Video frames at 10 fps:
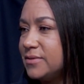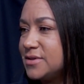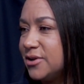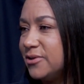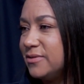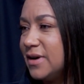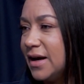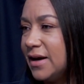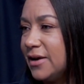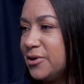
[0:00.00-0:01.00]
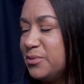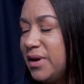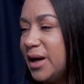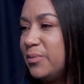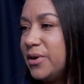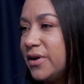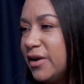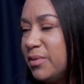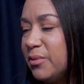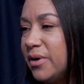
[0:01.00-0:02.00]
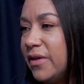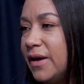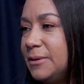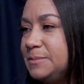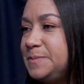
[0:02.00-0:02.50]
So I couldn't be happier to have been a part of that.